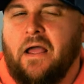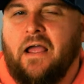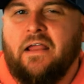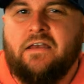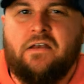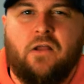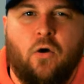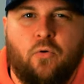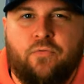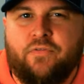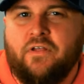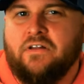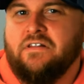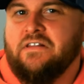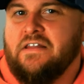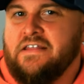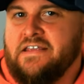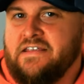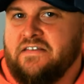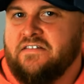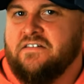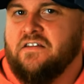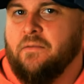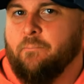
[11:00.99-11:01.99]
I know the
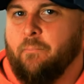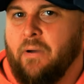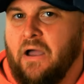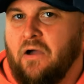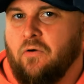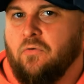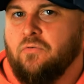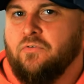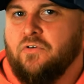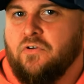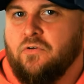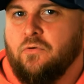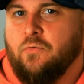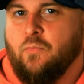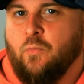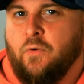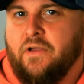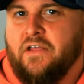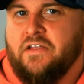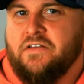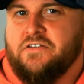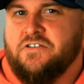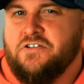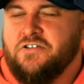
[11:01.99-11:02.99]
least about,
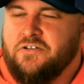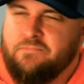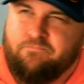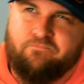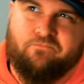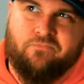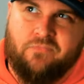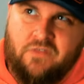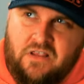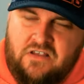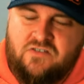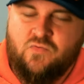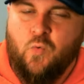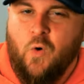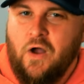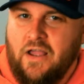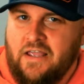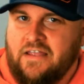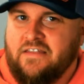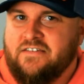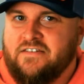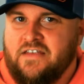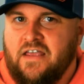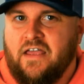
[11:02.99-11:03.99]
which is why
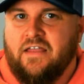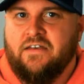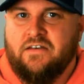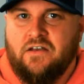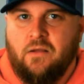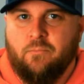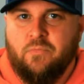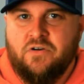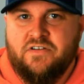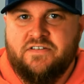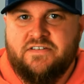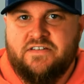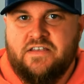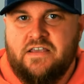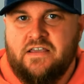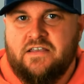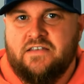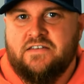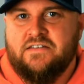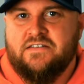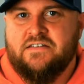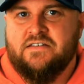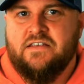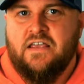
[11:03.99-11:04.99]
it's at number
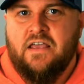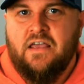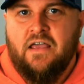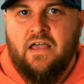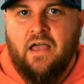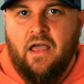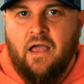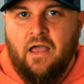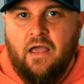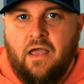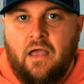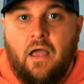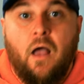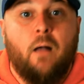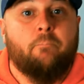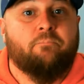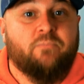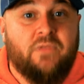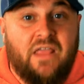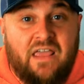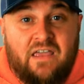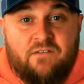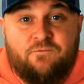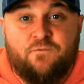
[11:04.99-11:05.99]
6.
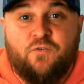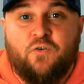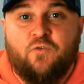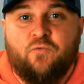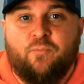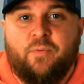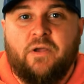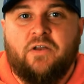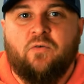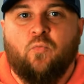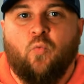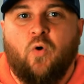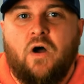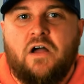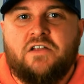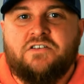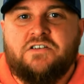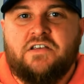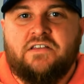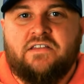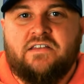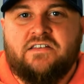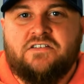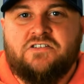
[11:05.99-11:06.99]
If you've been
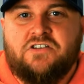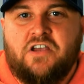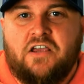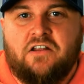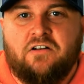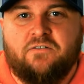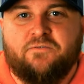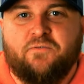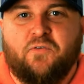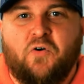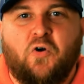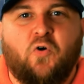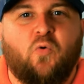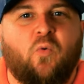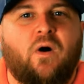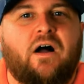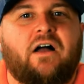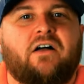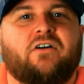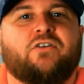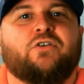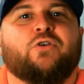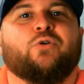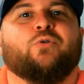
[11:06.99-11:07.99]
watching this channel for a
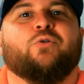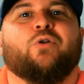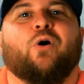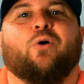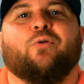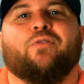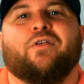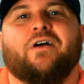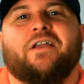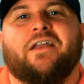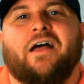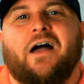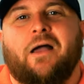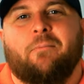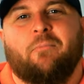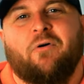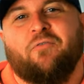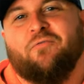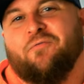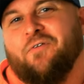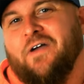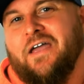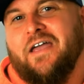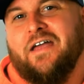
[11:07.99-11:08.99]
while, you know that I'm a
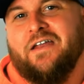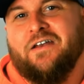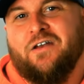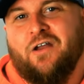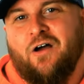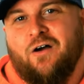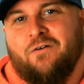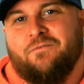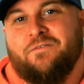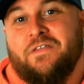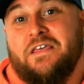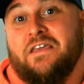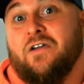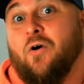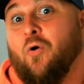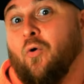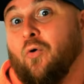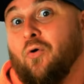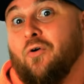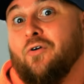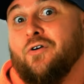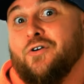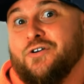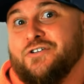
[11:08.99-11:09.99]
fan of the
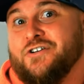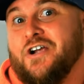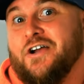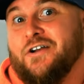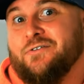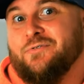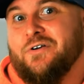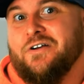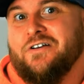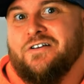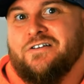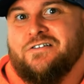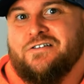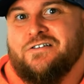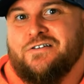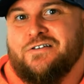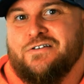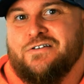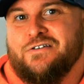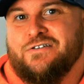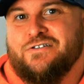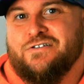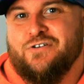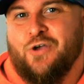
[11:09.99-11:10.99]
horror genre.
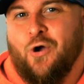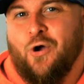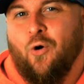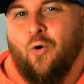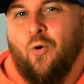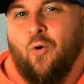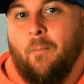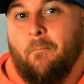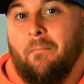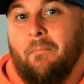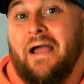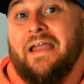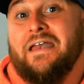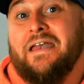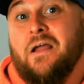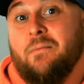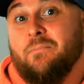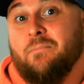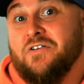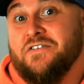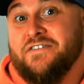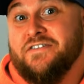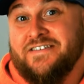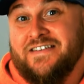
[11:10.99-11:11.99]
So my
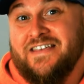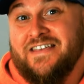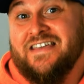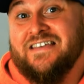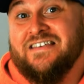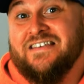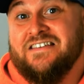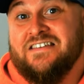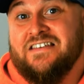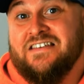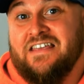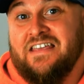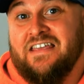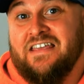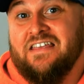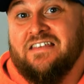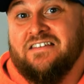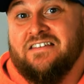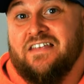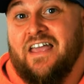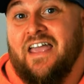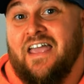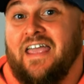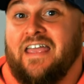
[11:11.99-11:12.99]
number 6
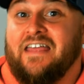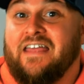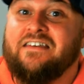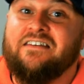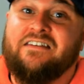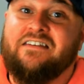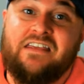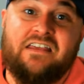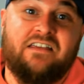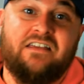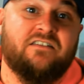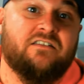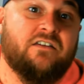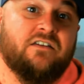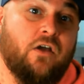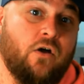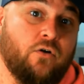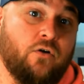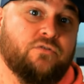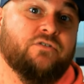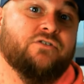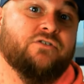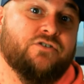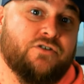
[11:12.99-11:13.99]
is Antiques
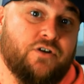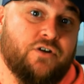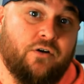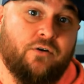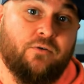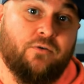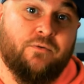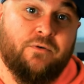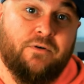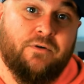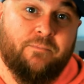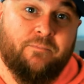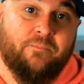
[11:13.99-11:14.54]
Ghost Show.